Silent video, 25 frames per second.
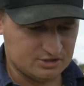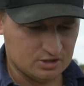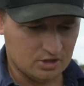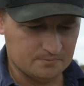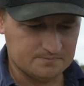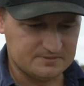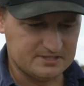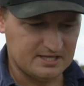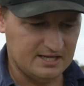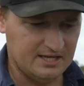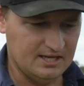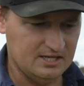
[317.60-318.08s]

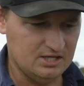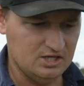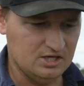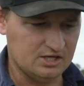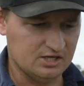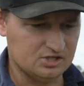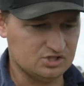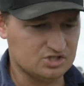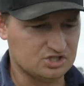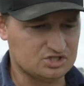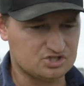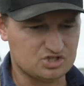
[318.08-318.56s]
knobs here, you
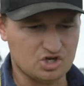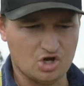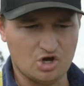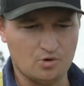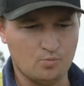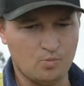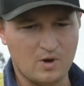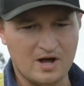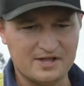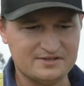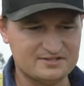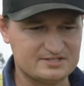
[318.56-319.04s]
can just
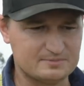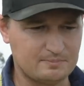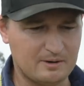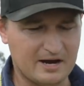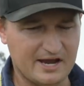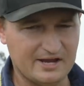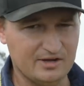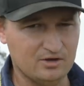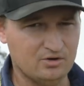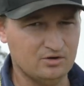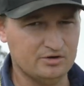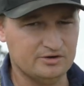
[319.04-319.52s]
turn one
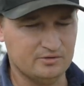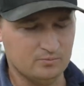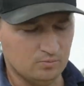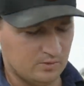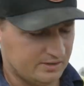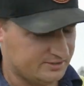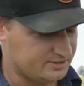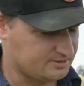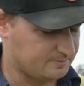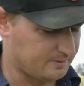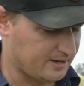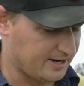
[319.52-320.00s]
spray on and
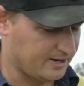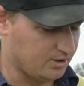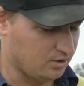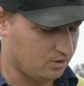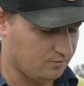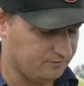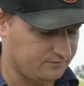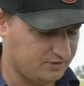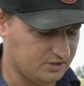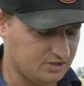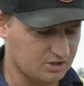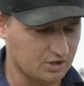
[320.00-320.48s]
one spray
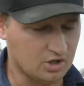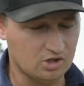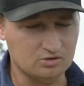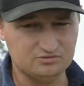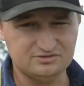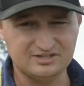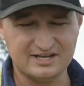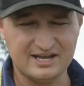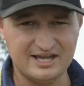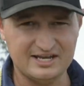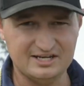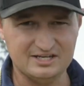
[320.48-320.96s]
off, you can
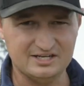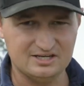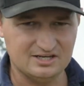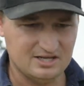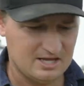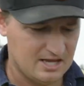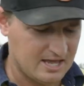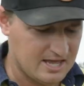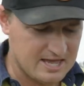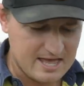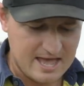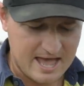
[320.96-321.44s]
alternate it.
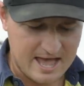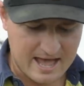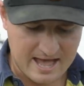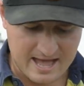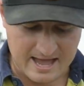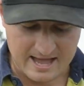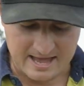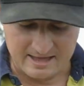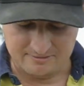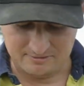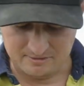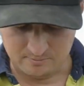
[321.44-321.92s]

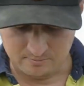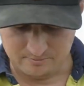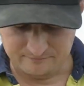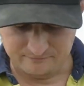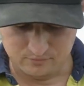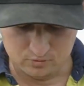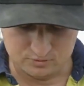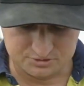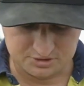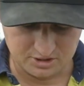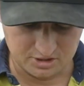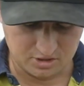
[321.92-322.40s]
And then we've
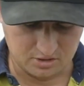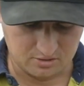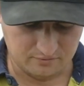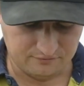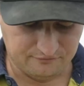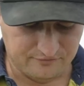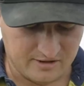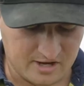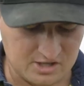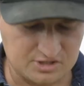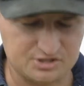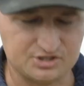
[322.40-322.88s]
also got a
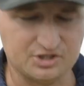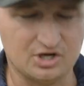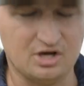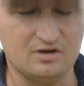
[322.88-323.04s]
function